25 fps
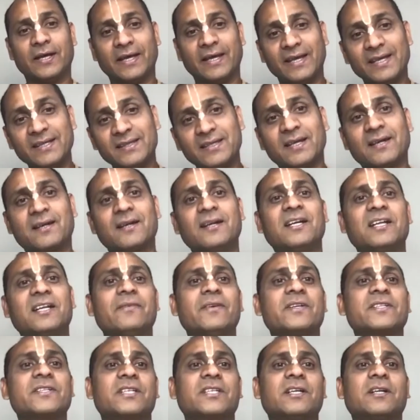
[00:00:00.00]
in the
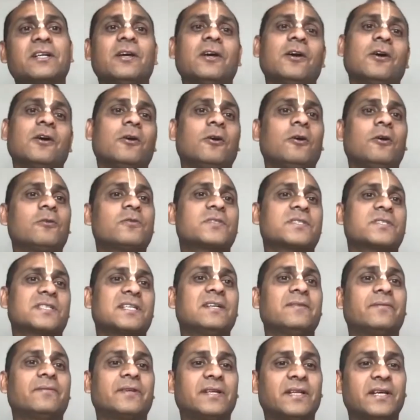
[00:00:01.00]
cultivation of
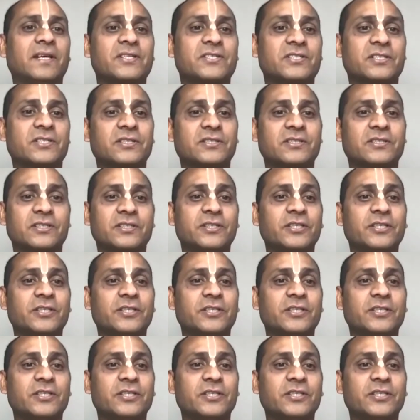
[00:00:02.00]
self-realization.